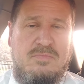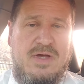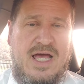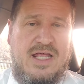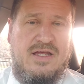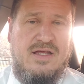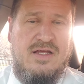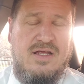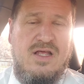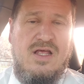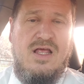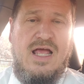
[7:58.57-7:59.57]
to men,
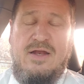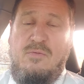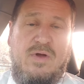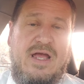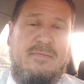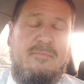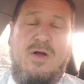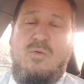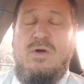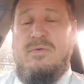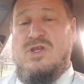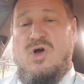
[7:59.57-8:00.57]
and, we, and
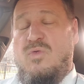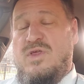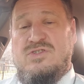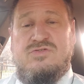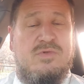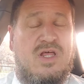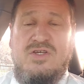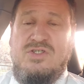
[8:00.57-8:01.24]
women know this from the